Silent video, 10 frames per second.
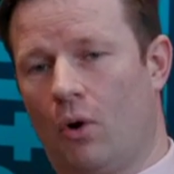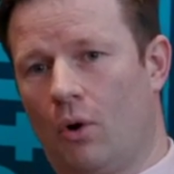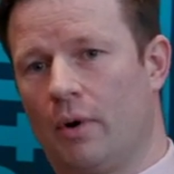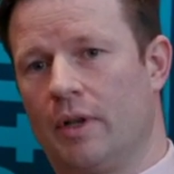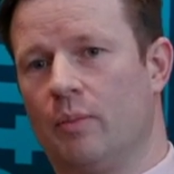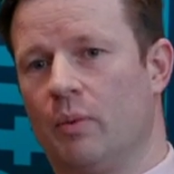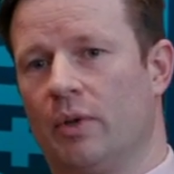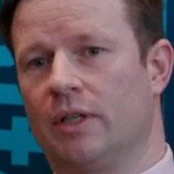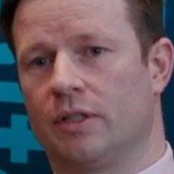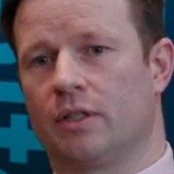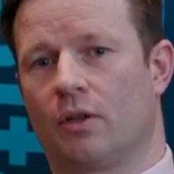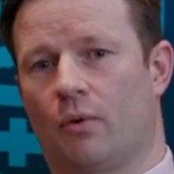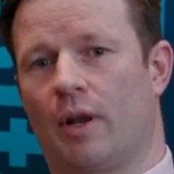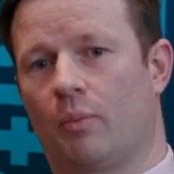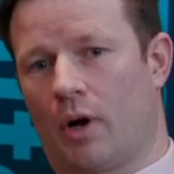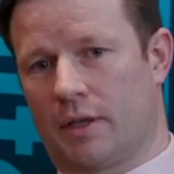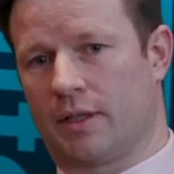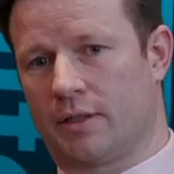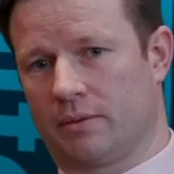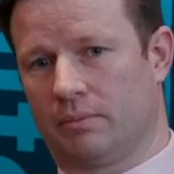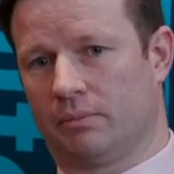already being built into the credit process.